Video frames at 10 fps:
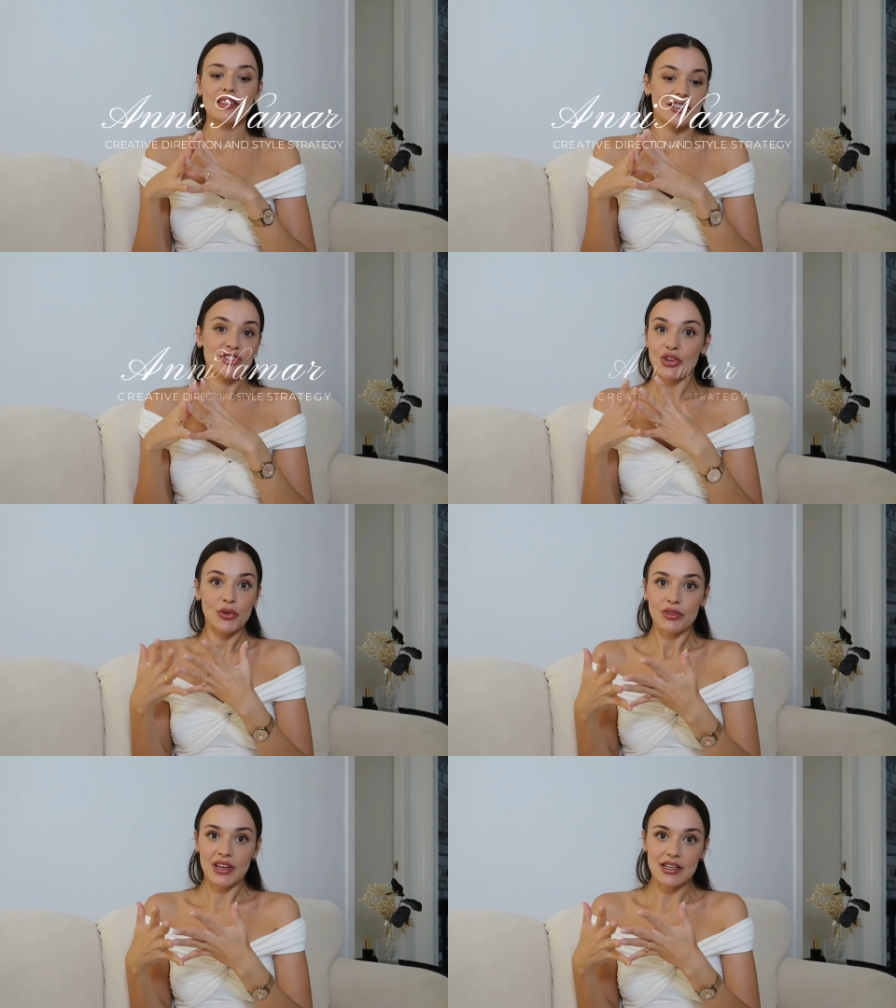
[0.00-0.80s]
that
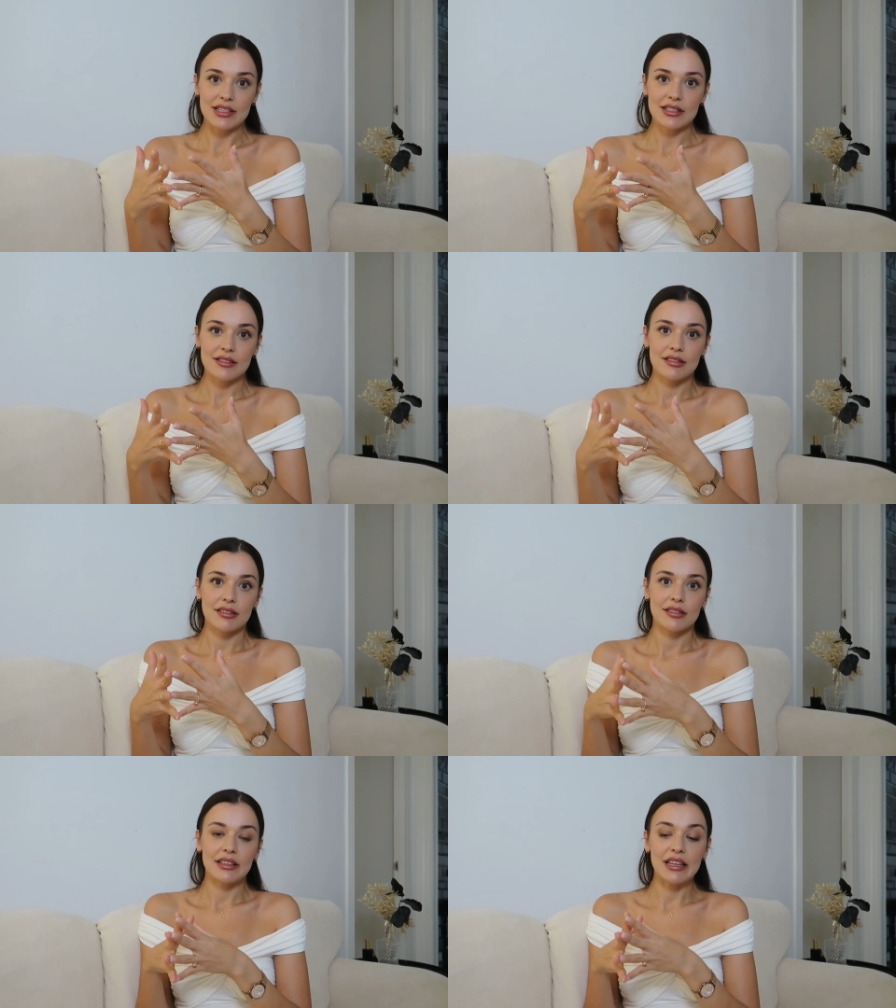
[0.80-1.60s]
don't
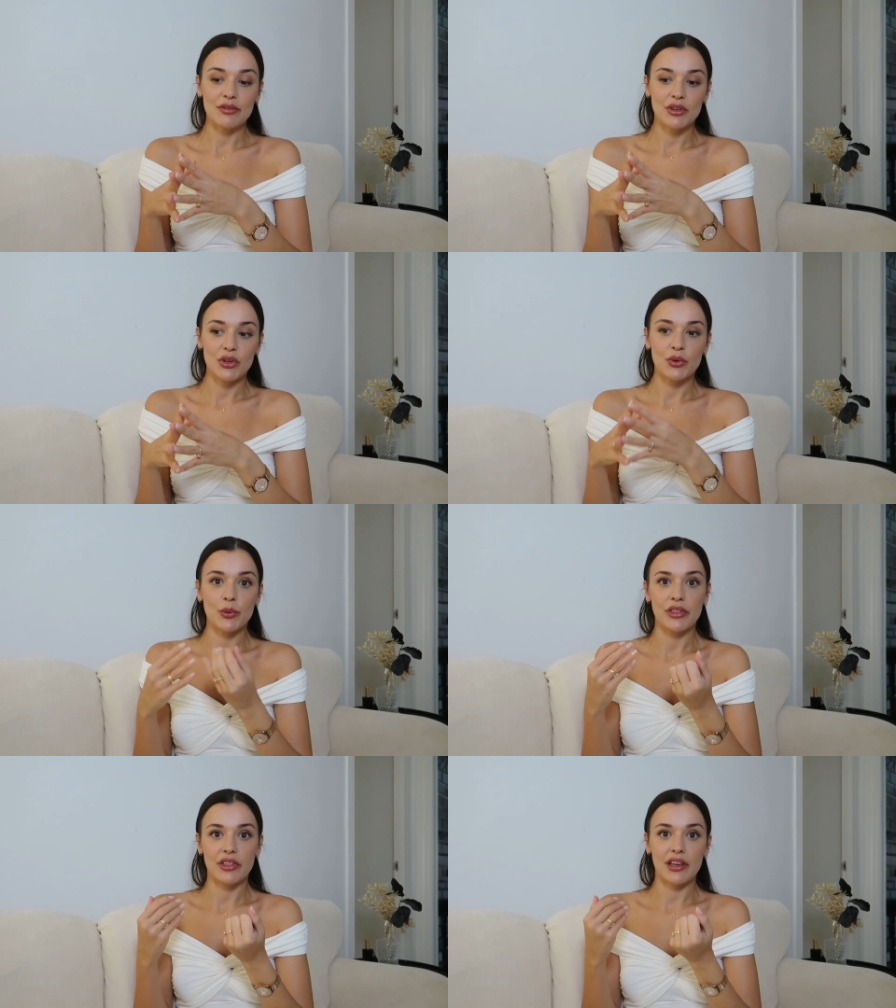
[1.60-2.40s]
last, leaving
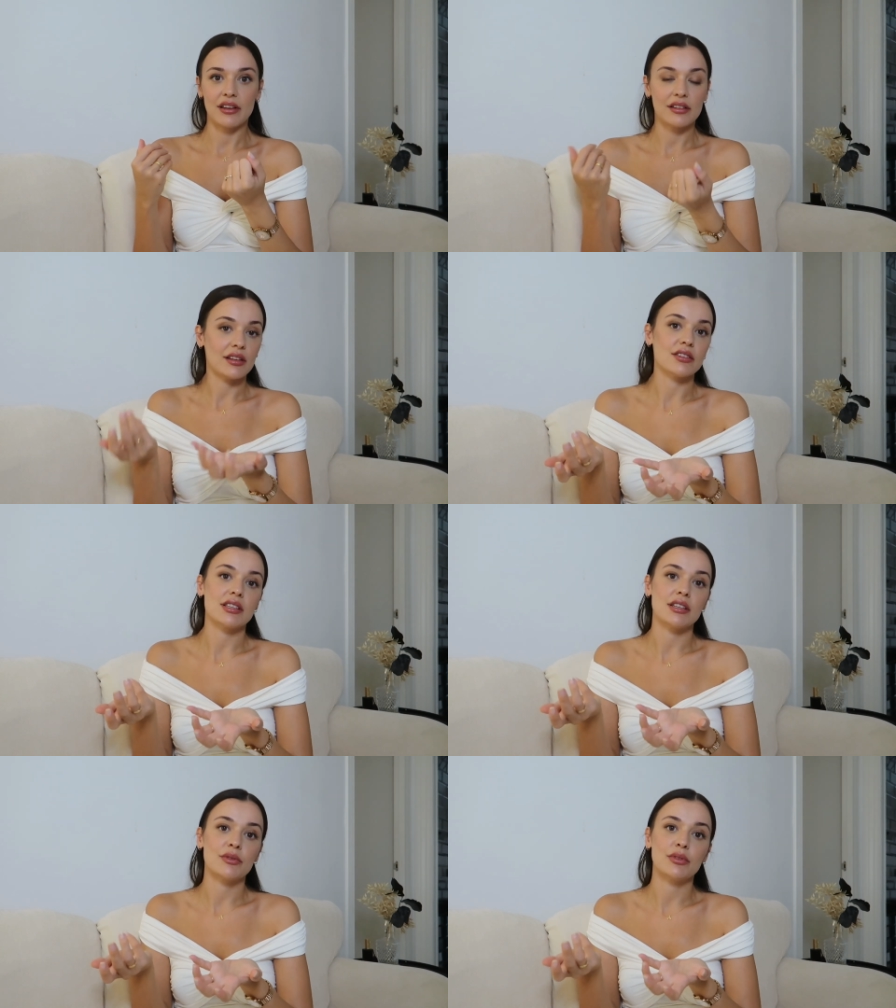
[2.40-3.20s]
you with a
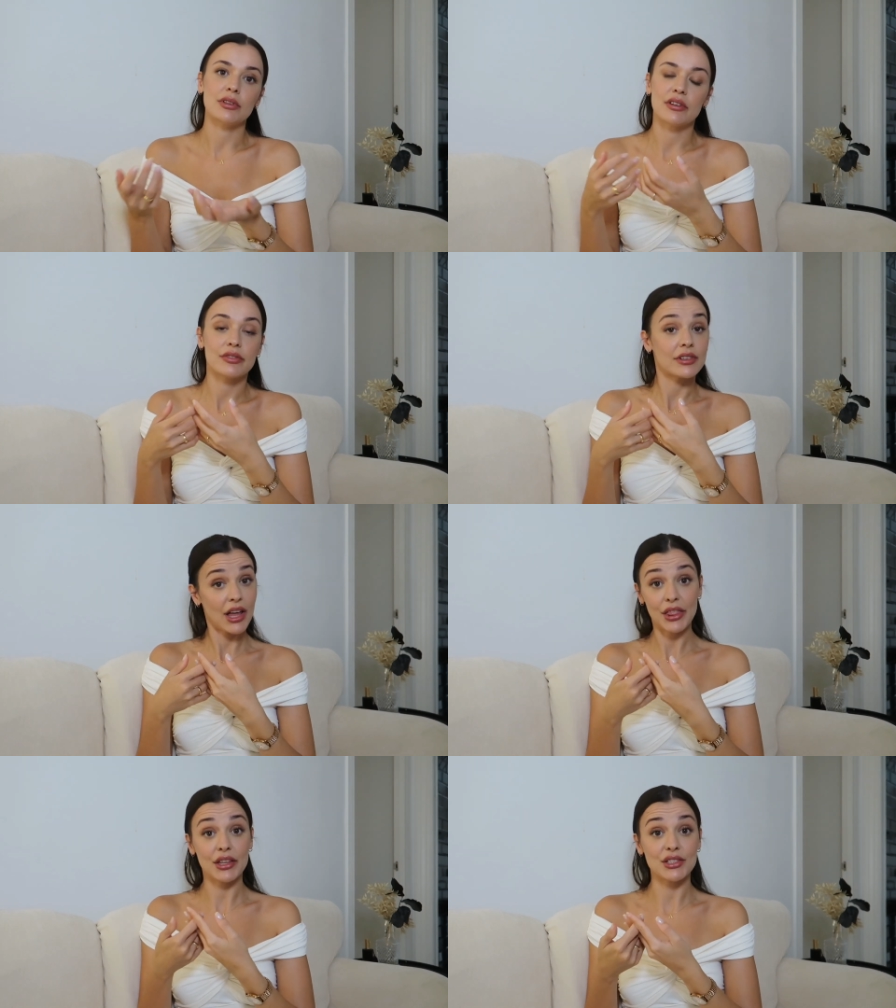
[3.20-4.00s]
closet full of
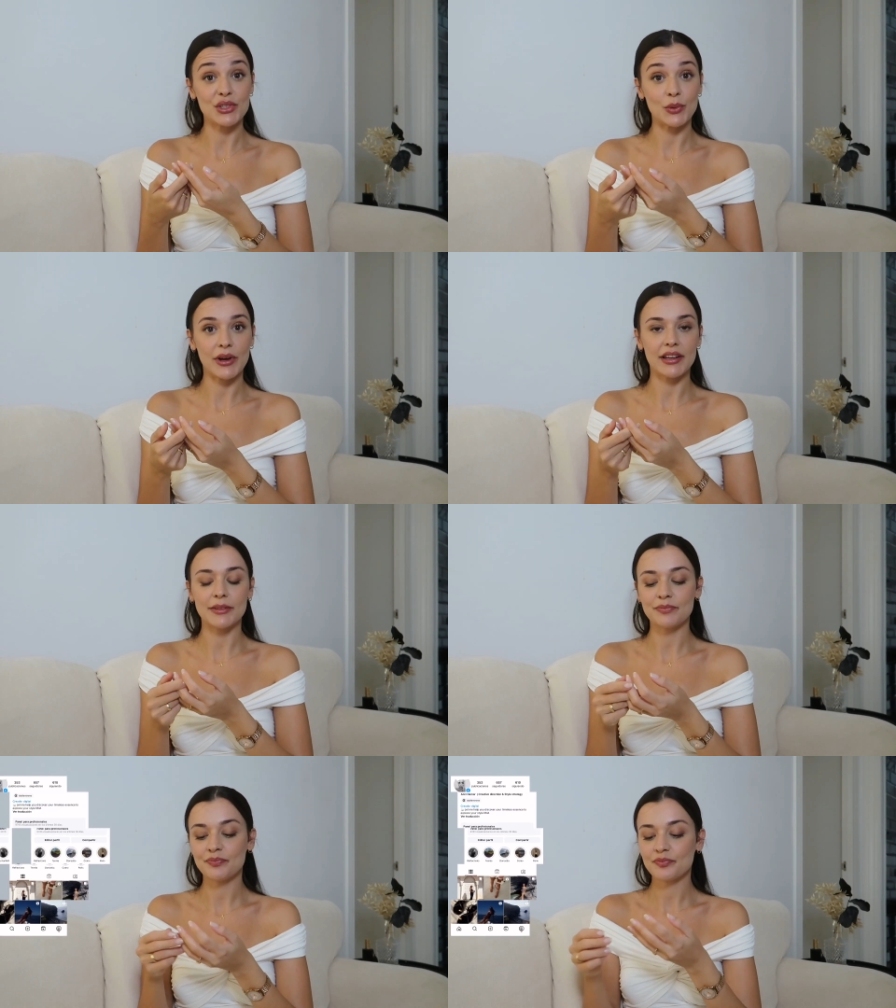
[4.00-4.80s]
nothing to wear,